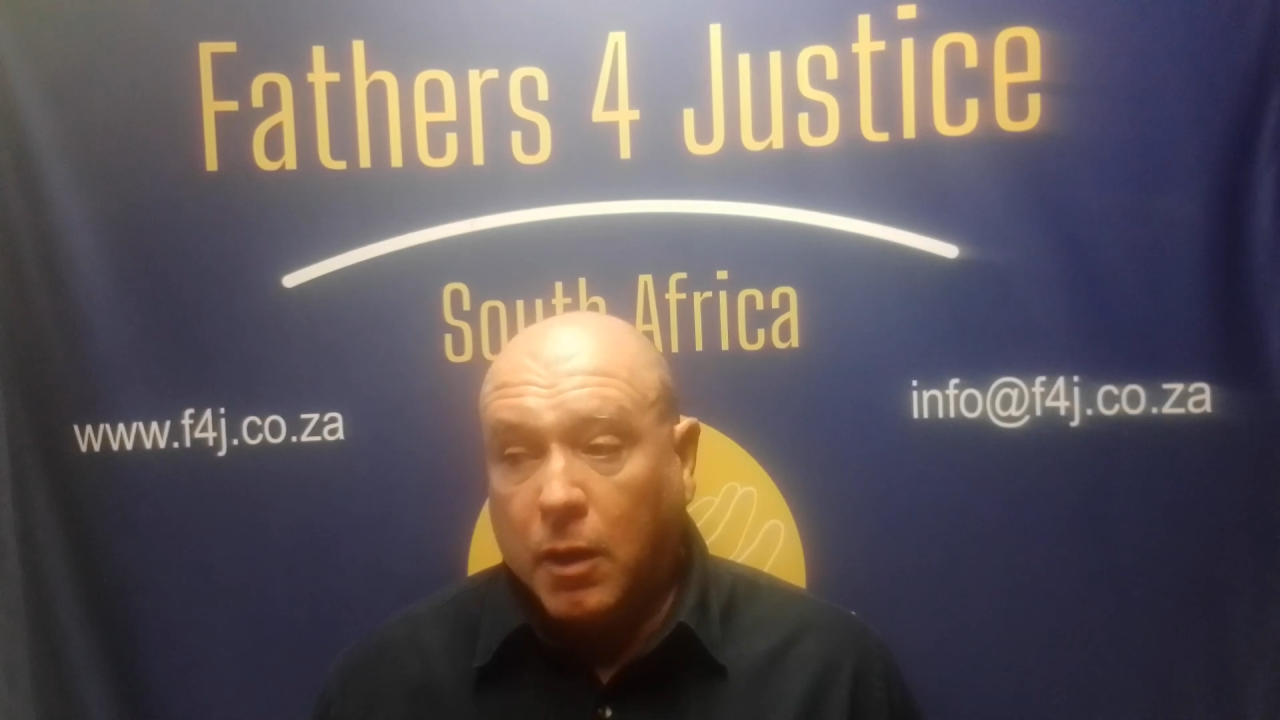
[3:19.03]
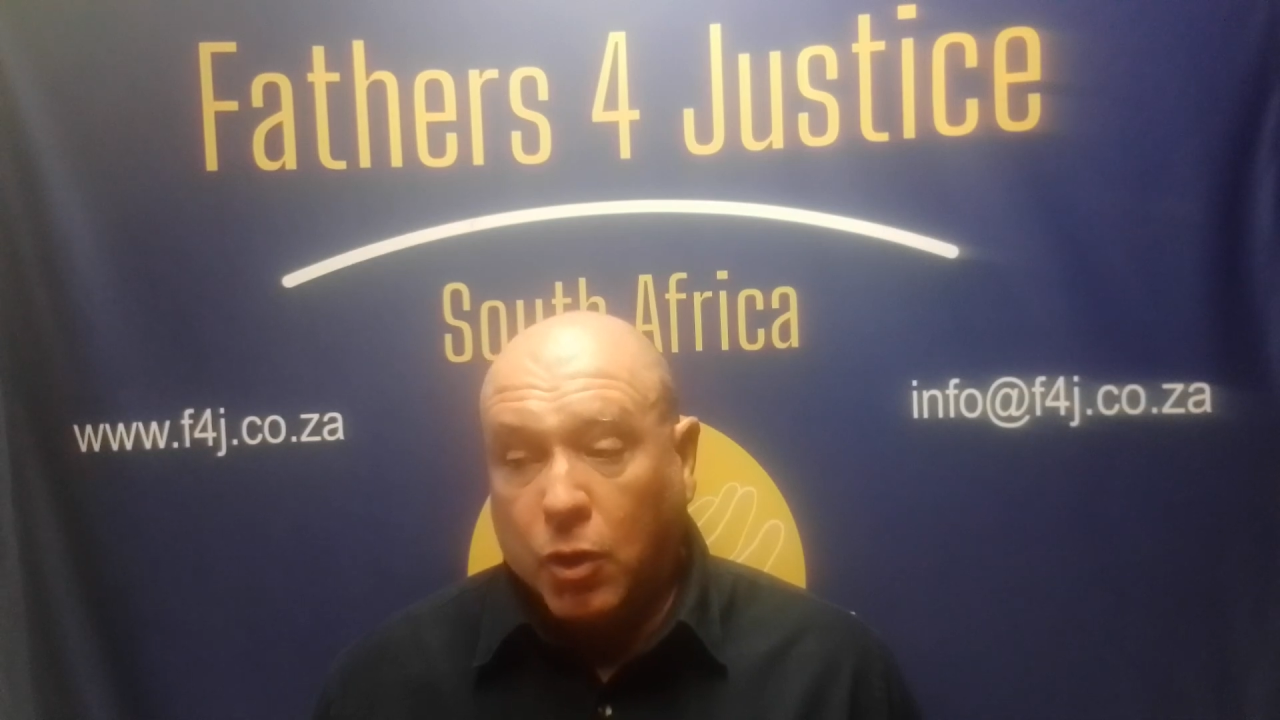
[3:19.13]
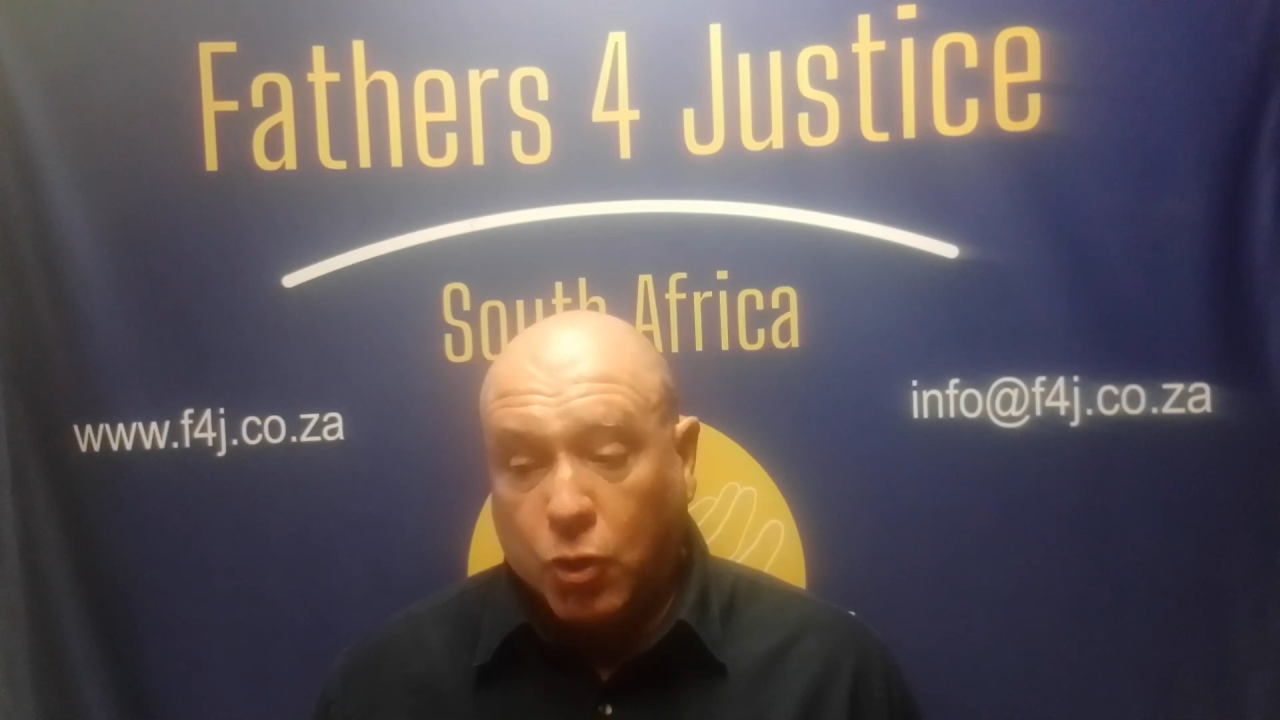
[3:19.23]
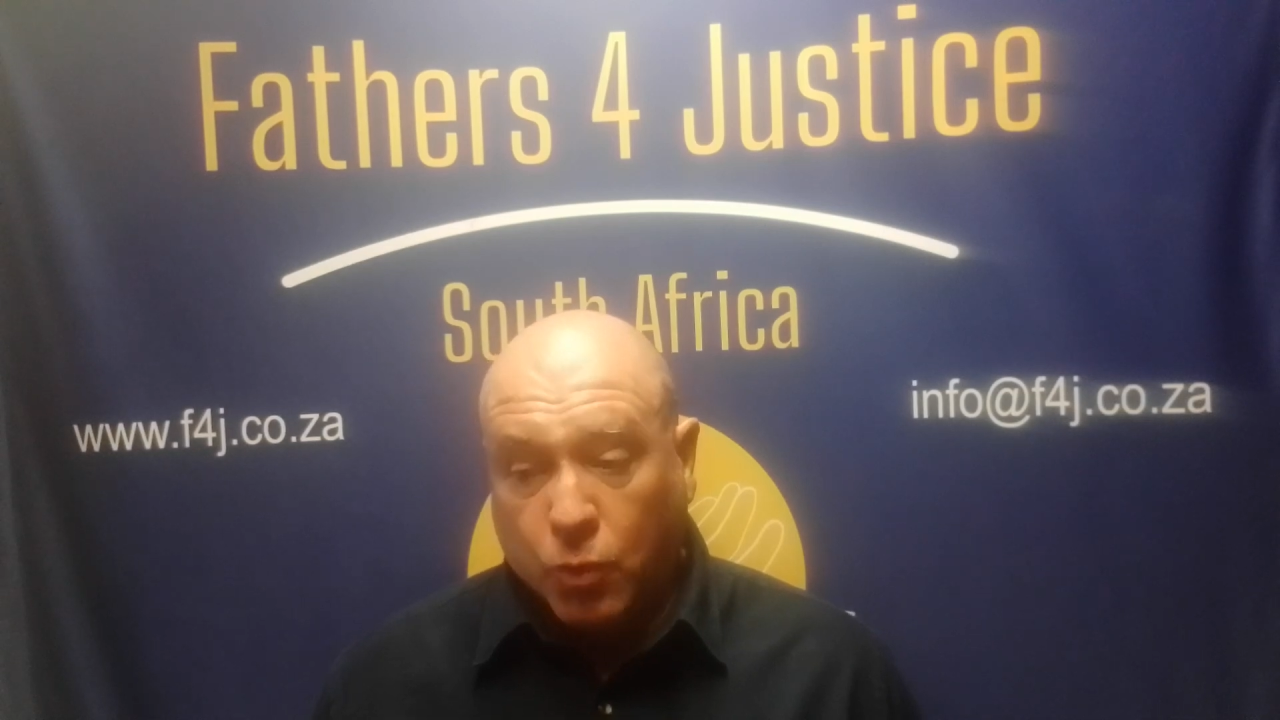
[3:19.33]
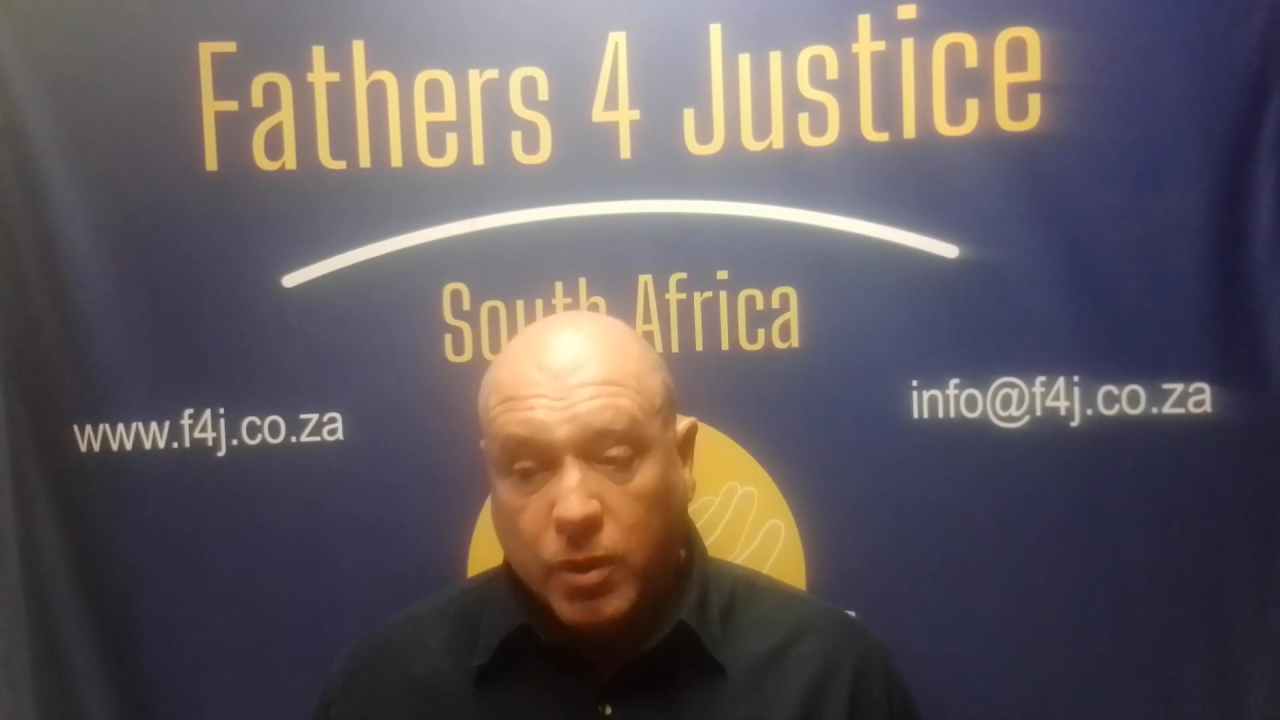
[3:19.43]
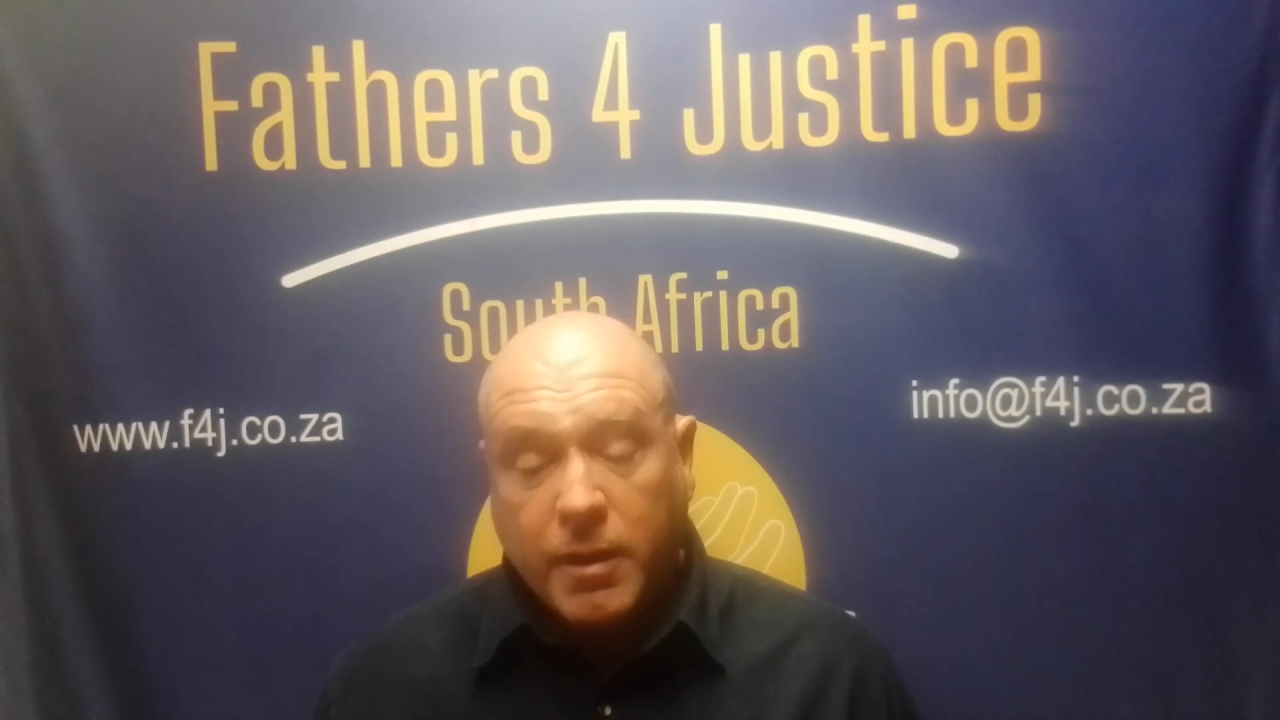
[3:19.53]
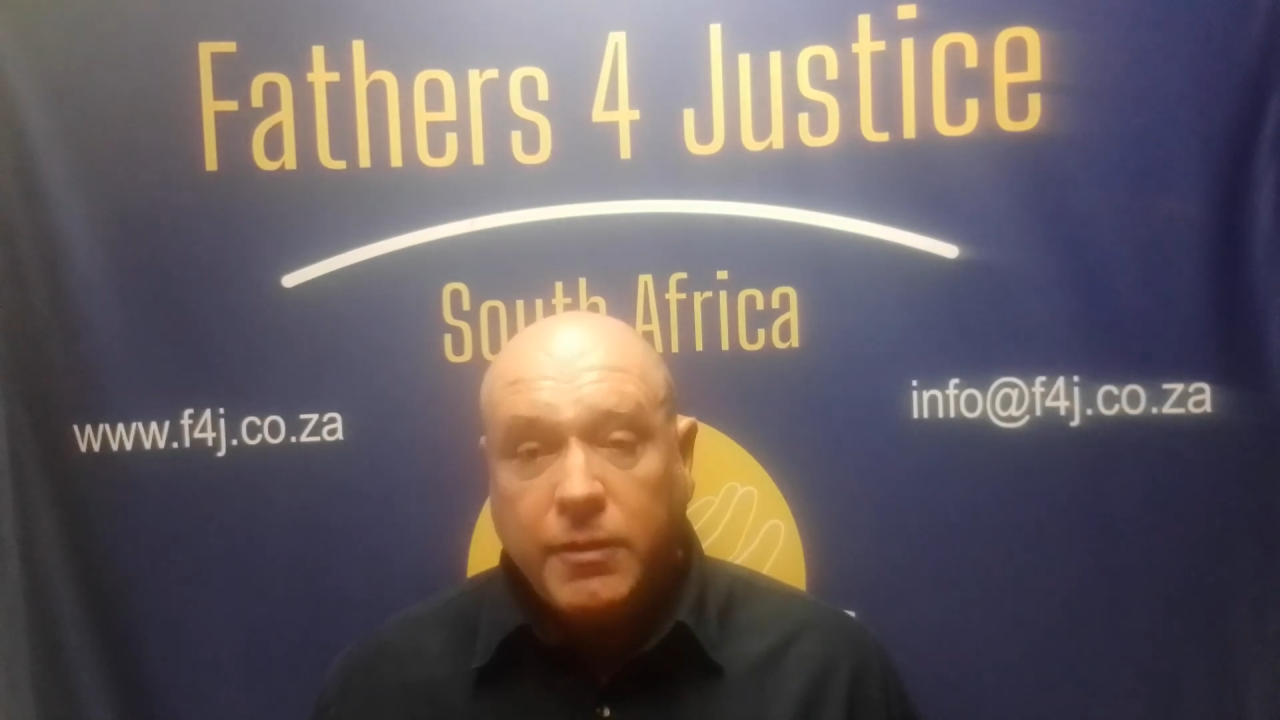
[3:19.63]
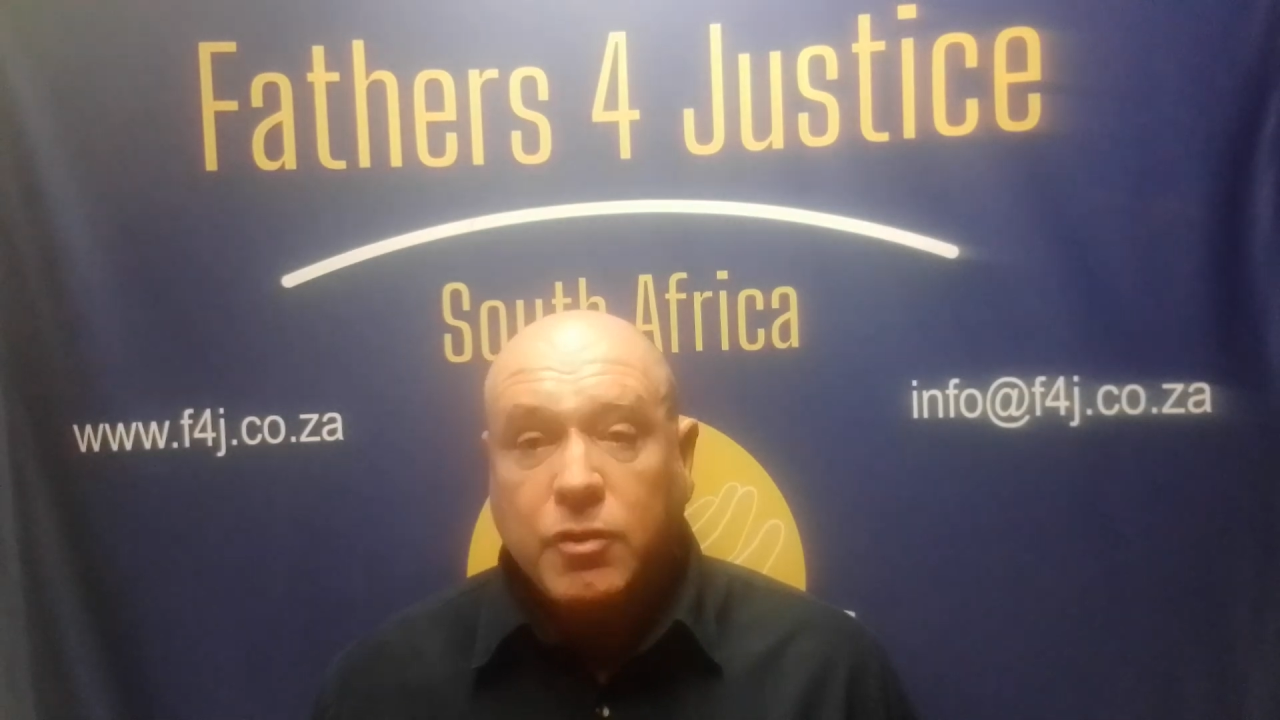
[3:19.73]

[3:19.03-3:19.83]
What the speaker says: You need